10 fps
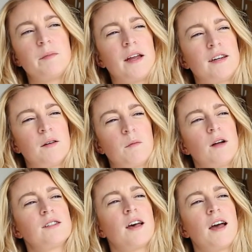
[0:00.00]
depending on
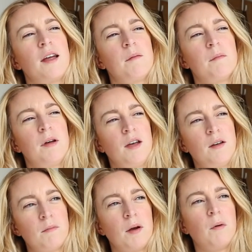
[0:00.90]
what time
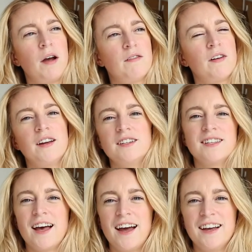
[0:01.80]
my Wi-Fi
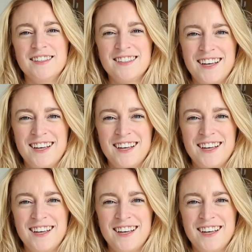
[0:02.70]
decides